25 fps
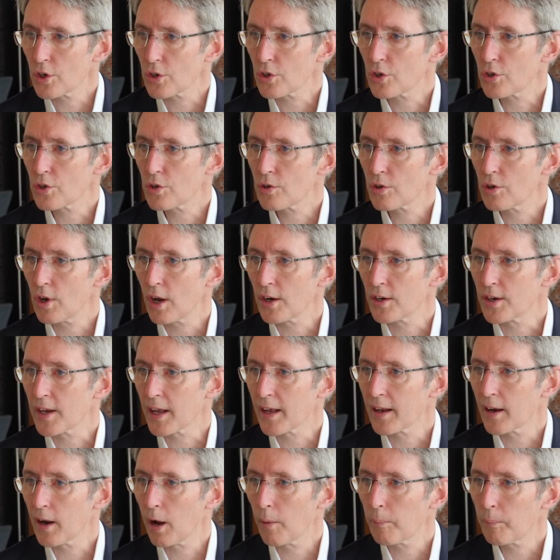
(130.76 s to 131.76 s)
Just uh,
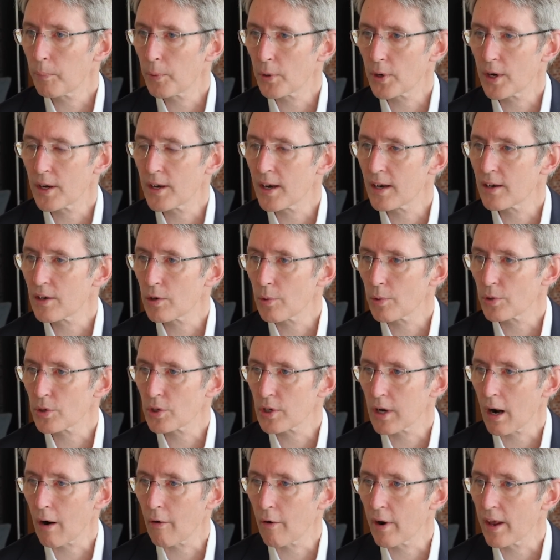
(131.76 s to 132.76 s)
dig it up, put it into a
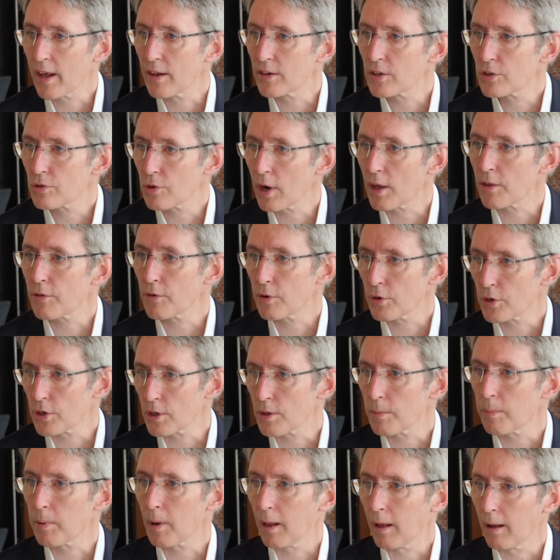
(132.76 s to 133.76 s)
slurry, and straight okay. through
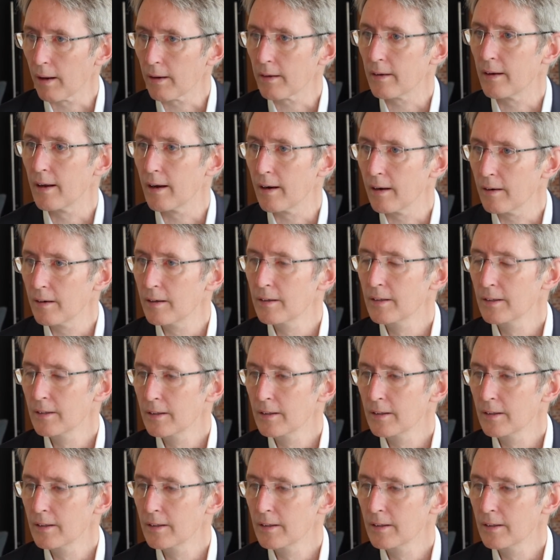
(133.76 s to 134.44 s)
to the plant. Yeah. Okay.